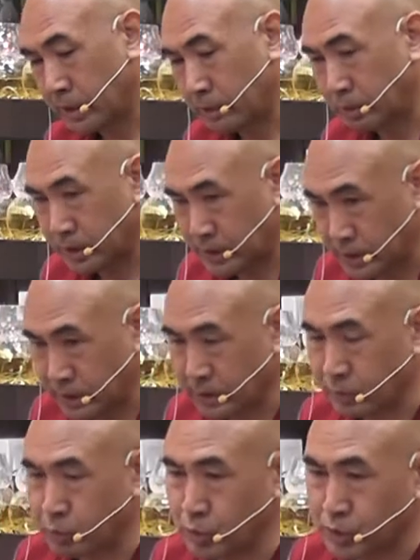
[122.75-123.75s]
if I take
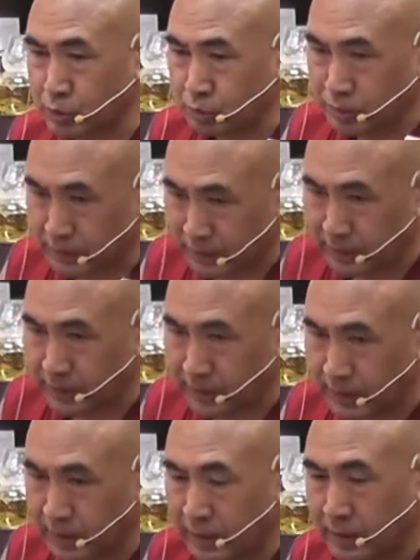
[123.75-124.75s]
refuge into
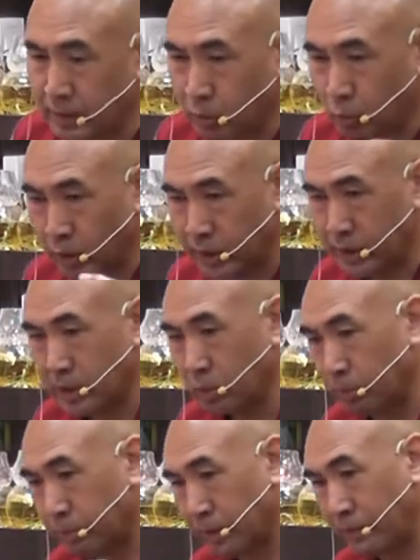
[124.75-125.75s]
Sangha, what
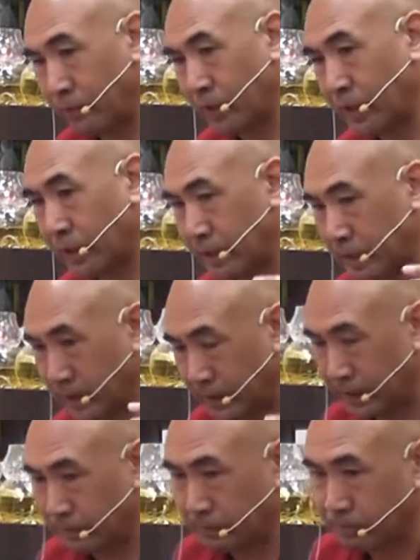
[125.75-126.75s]
kind of benefit I can
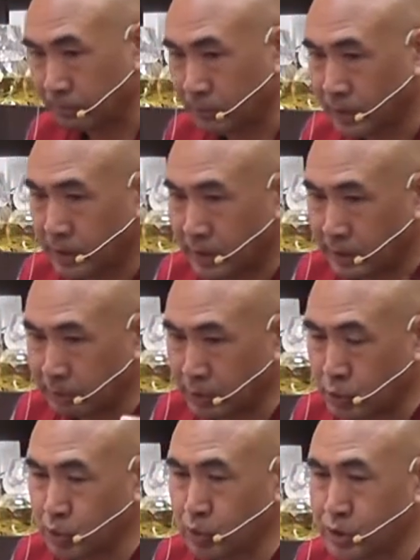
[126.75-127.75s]
have. If
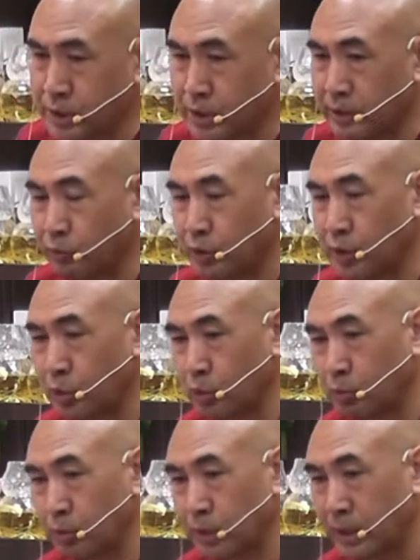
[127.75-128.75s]
I don't take refuge
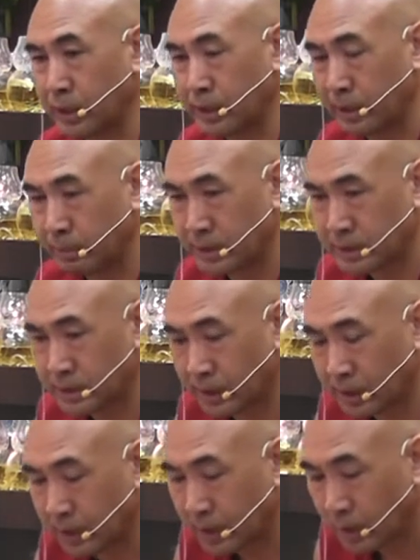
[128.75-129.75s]
into Buddha, Dharma,
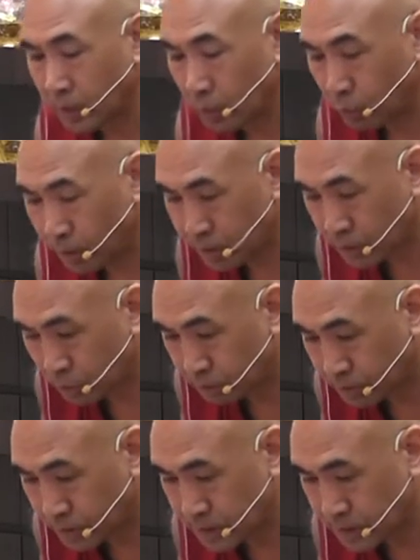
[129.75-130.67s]
Sangha, what kind of